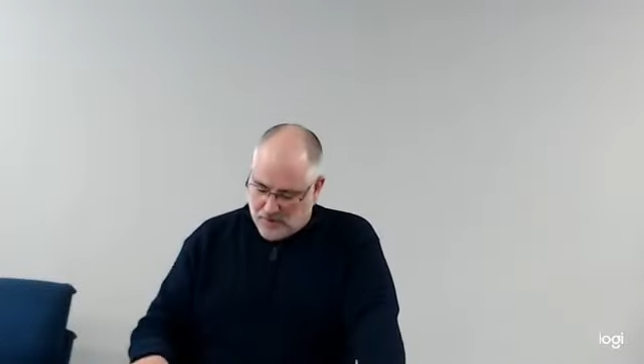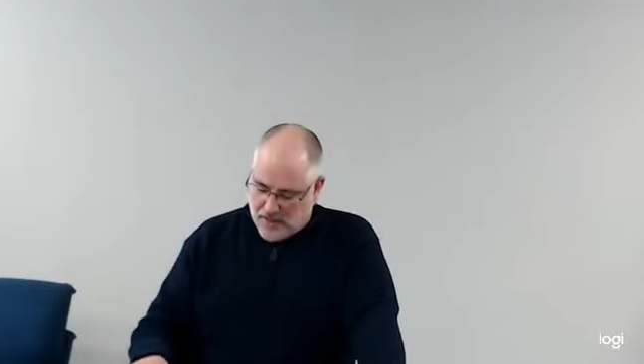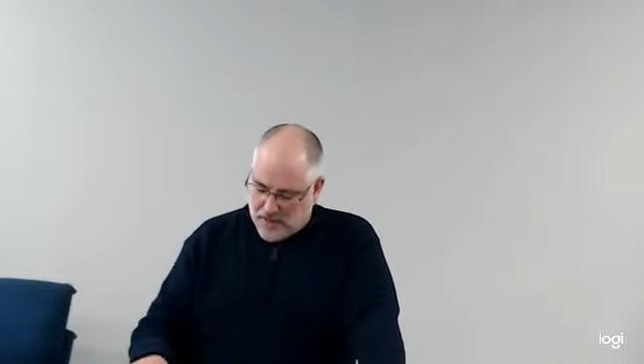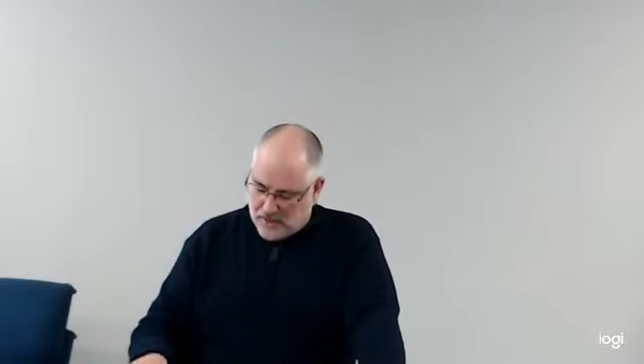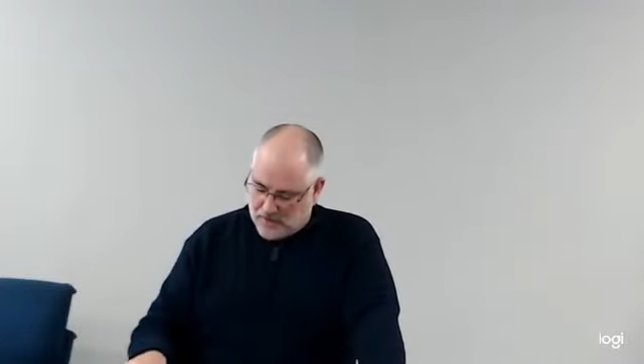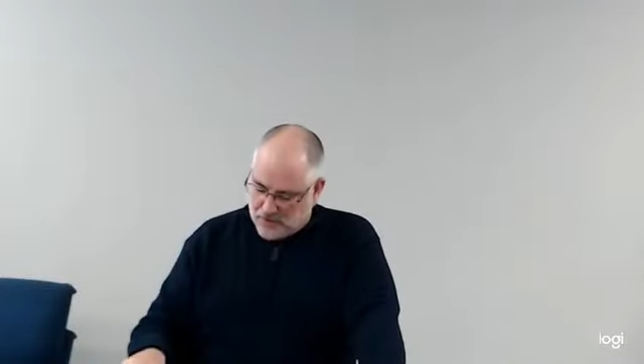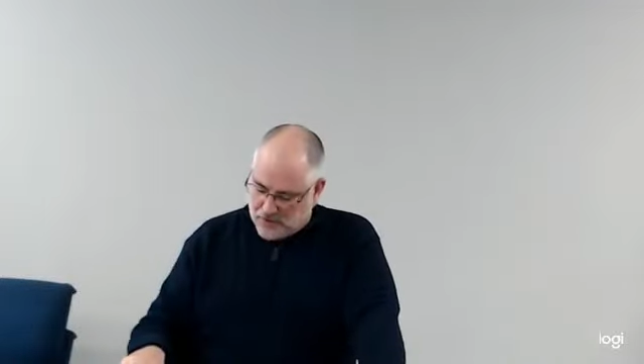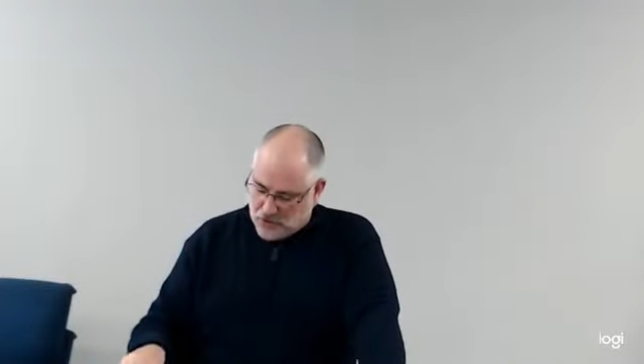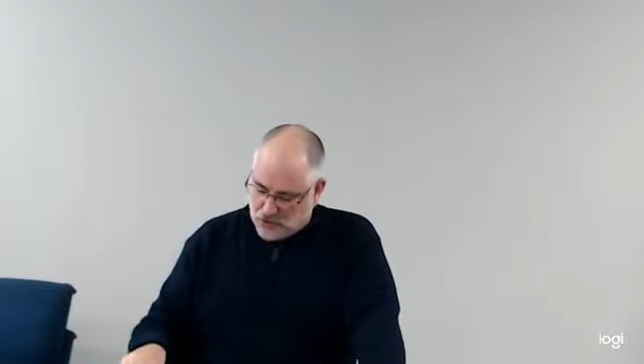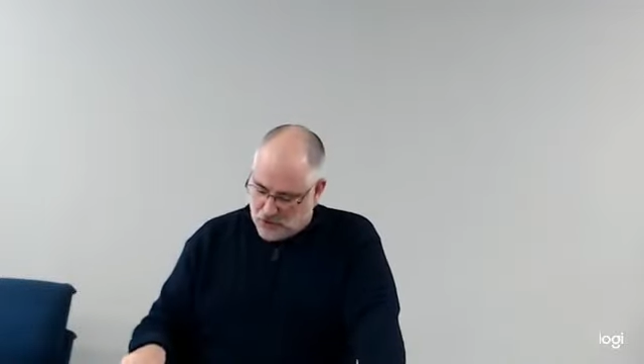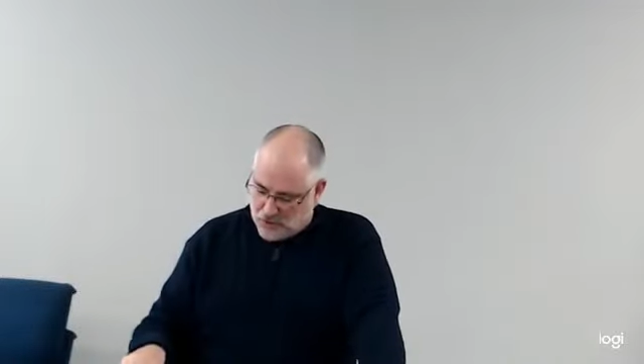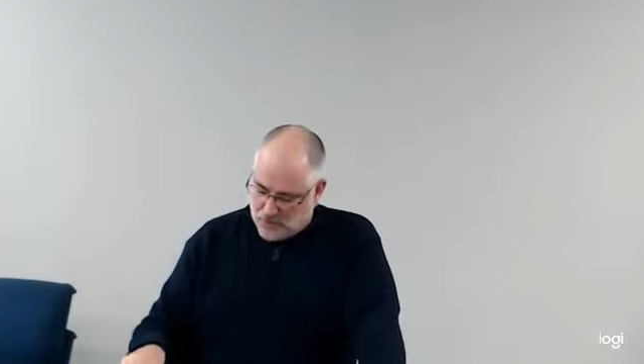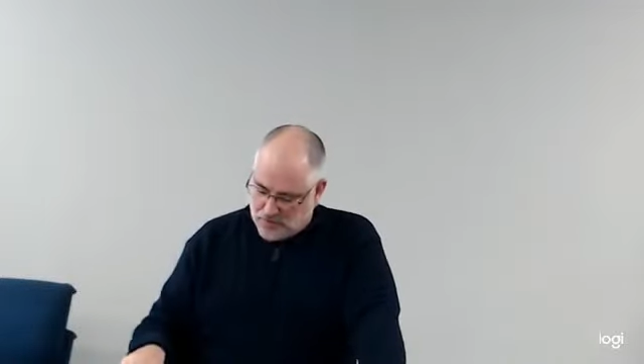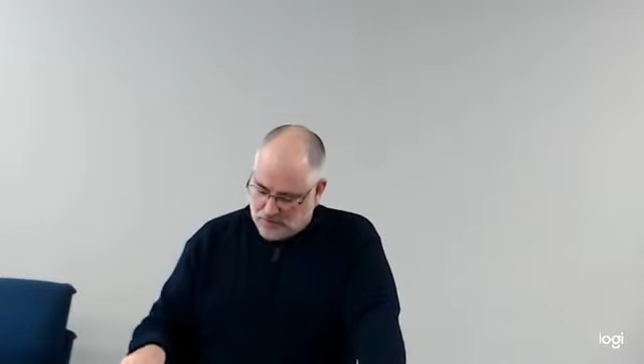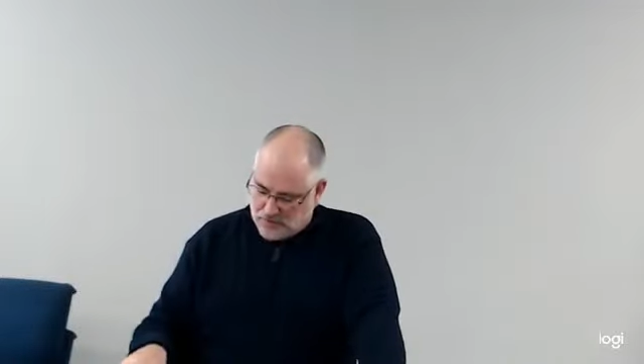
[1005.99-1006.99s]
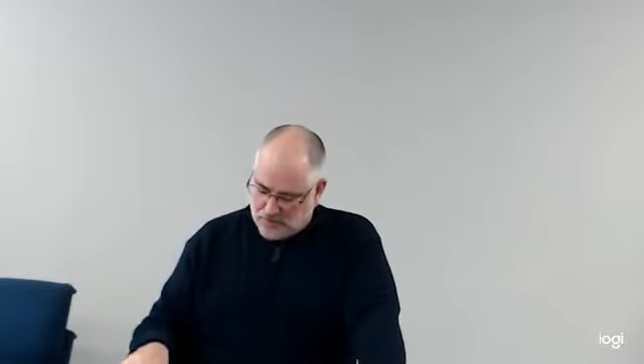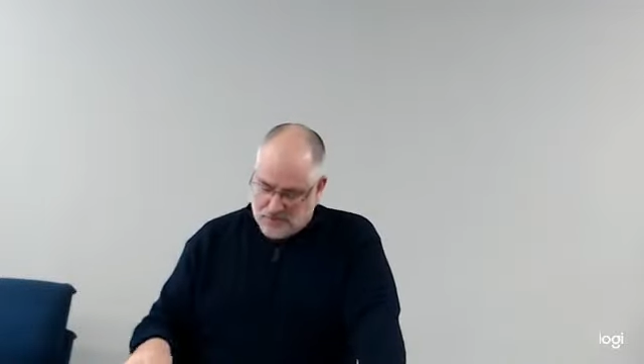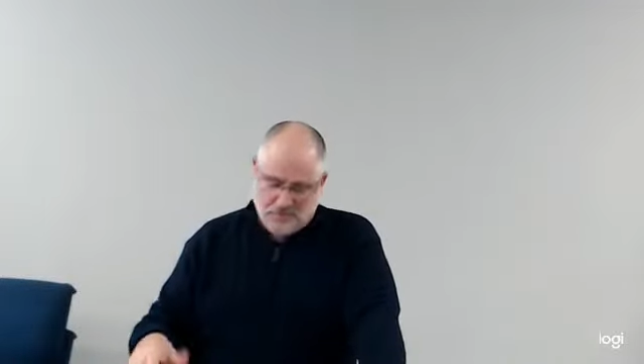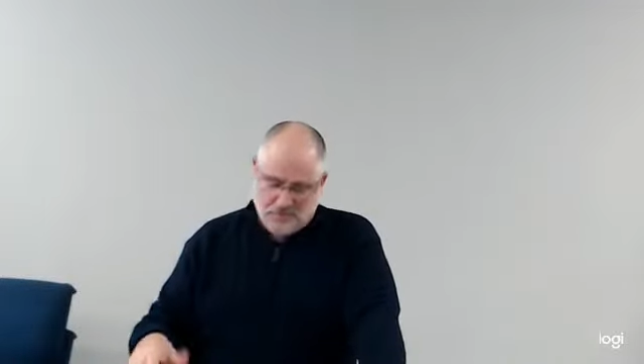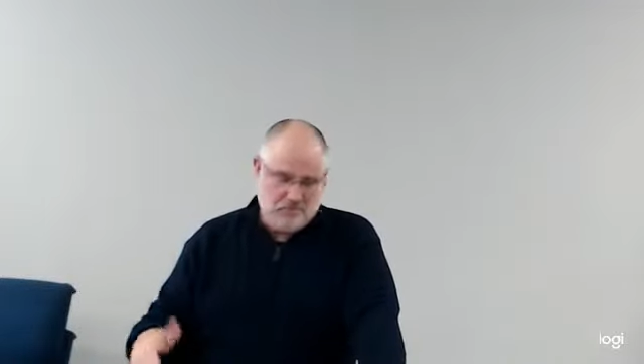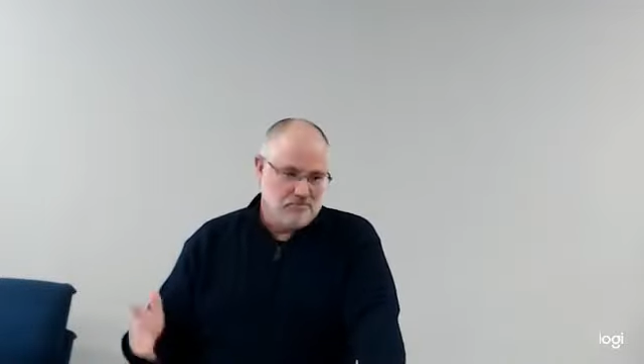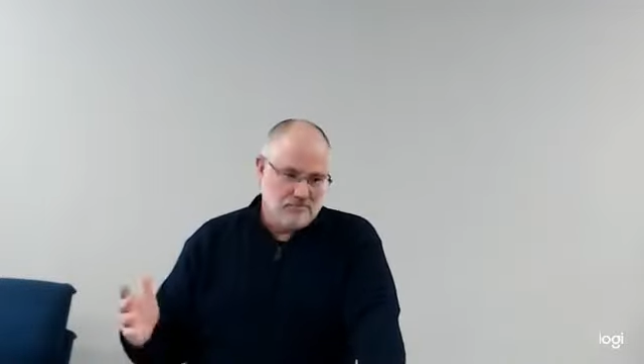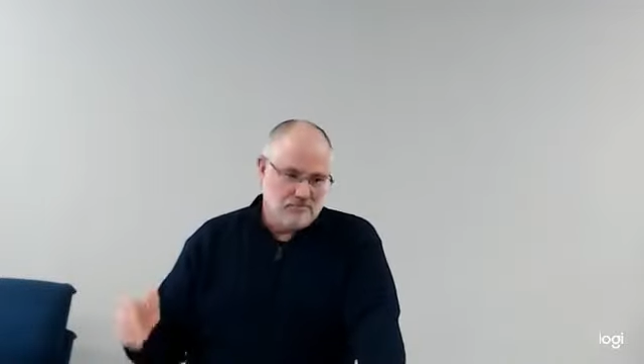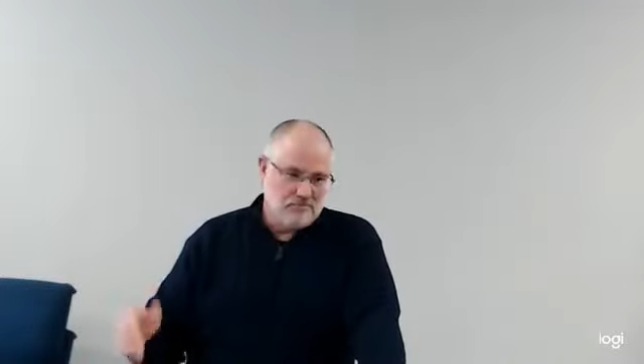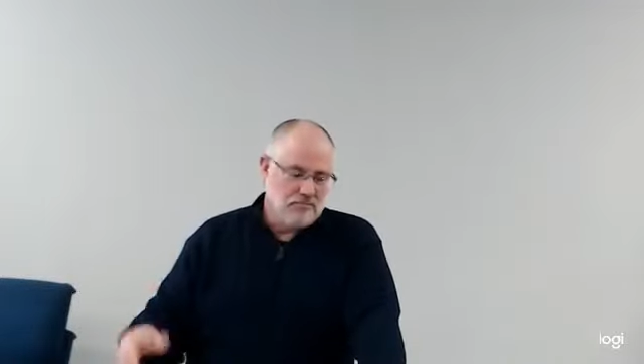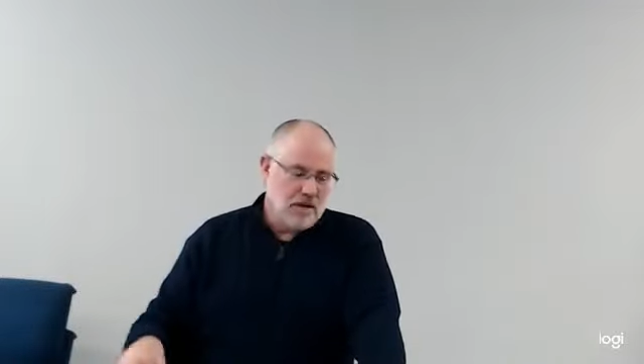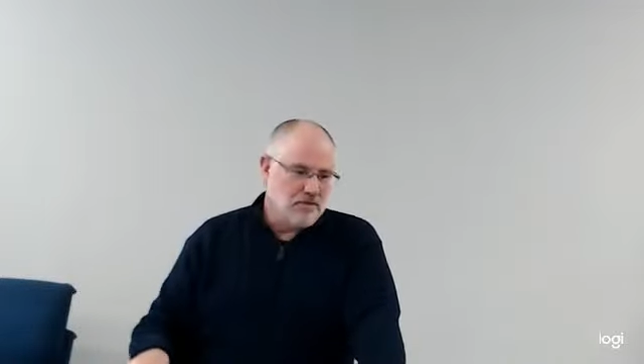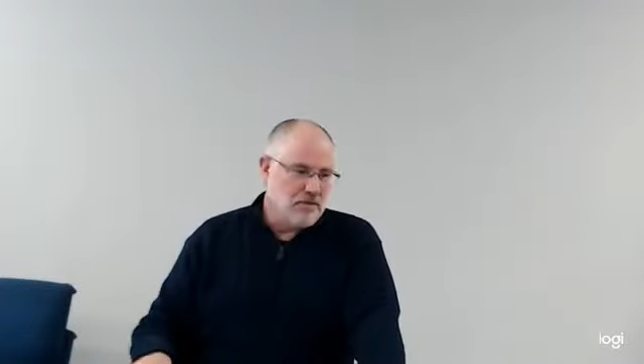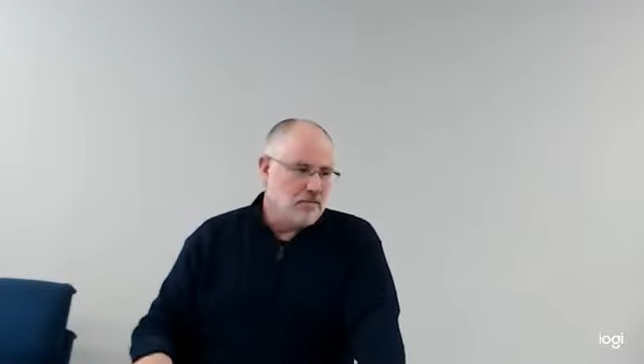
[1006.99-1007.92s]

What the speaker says: Catholic Church. He basically